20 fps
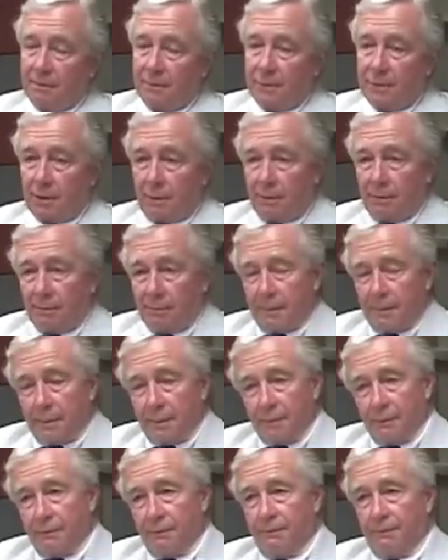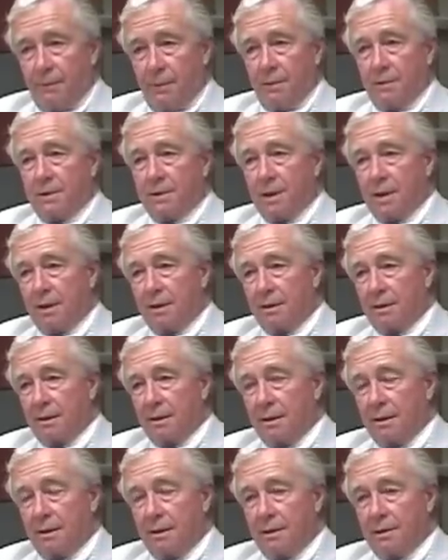So first, it's
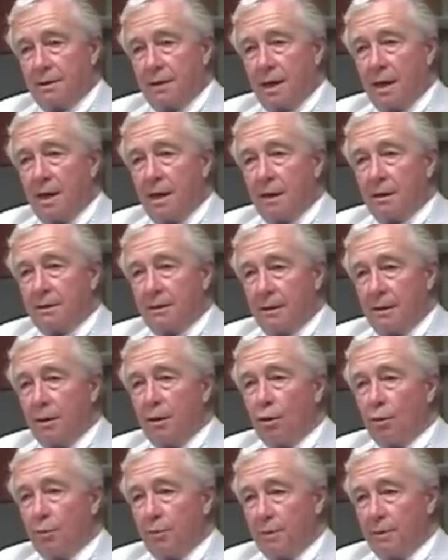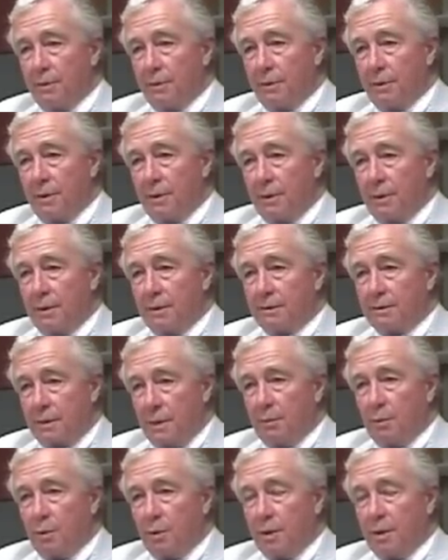a desire to help
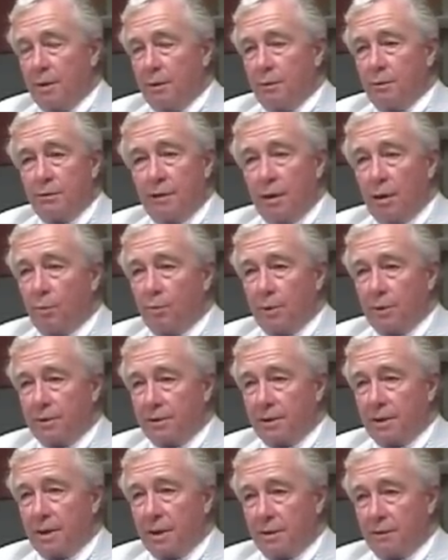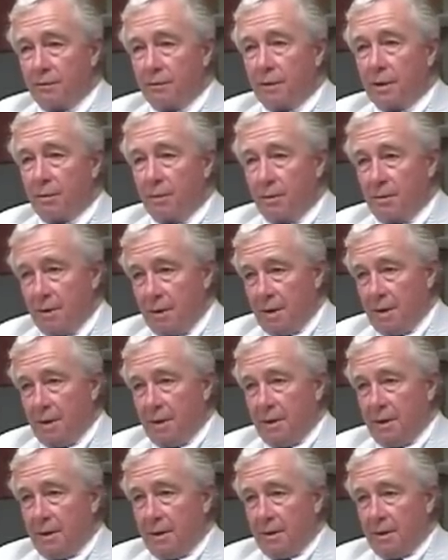someone who's helpless and in trouble.
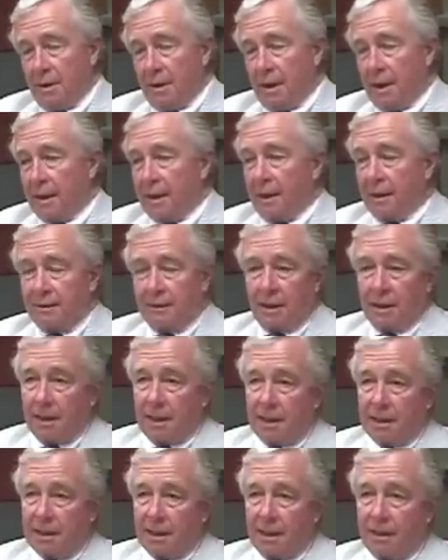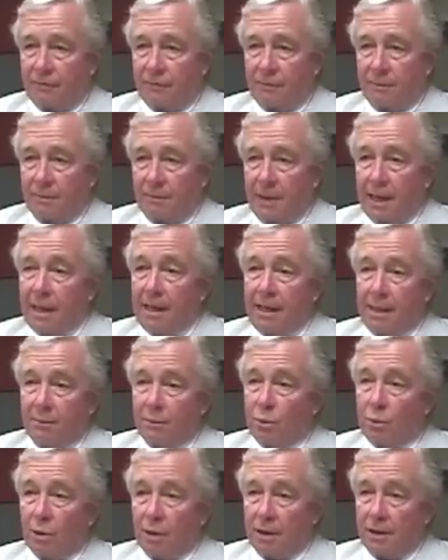And I guess I got that from
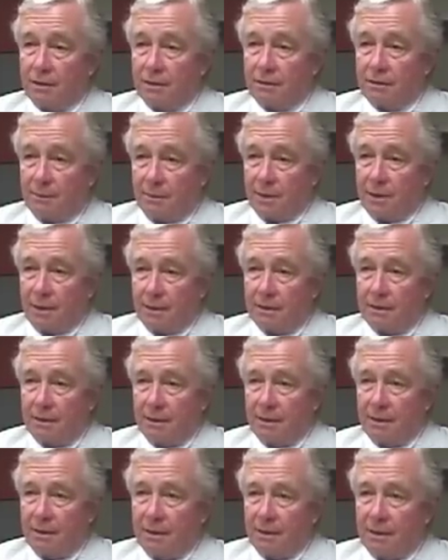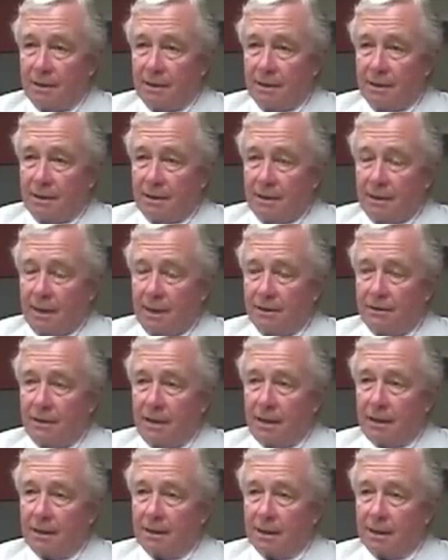hating bullies so much. And
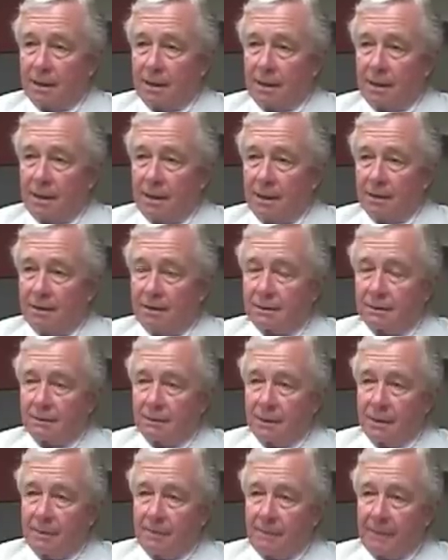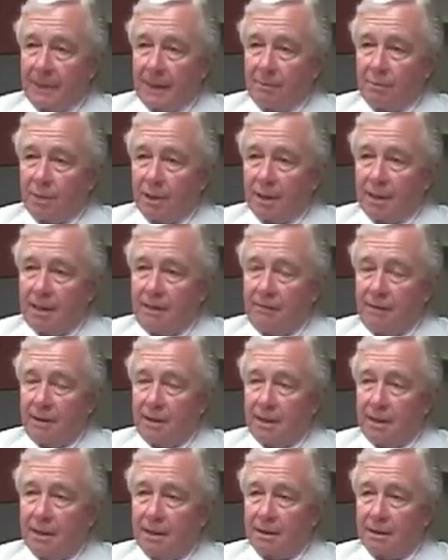secondly, it's
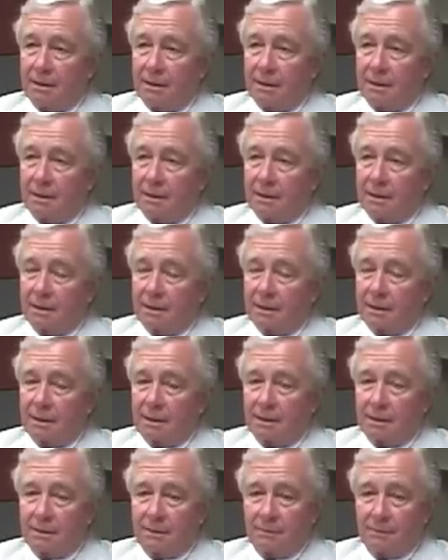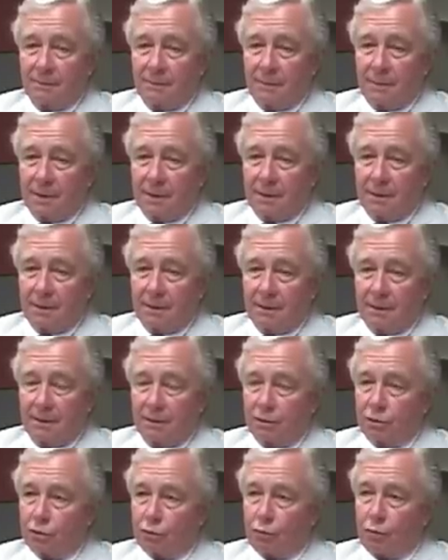believing in the
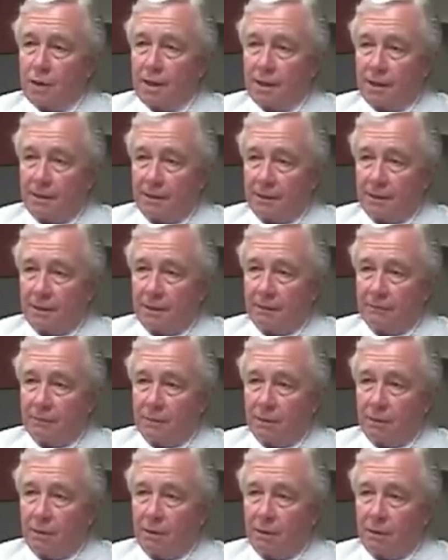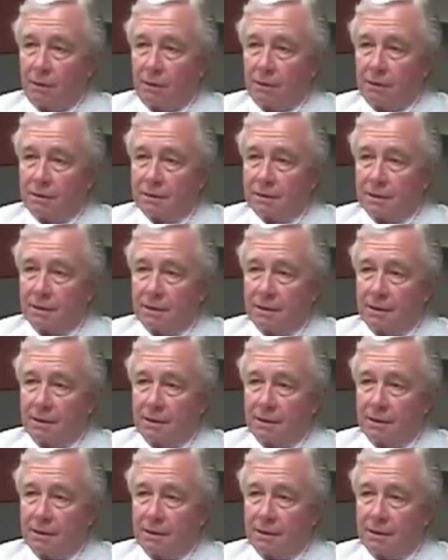strength of the laws,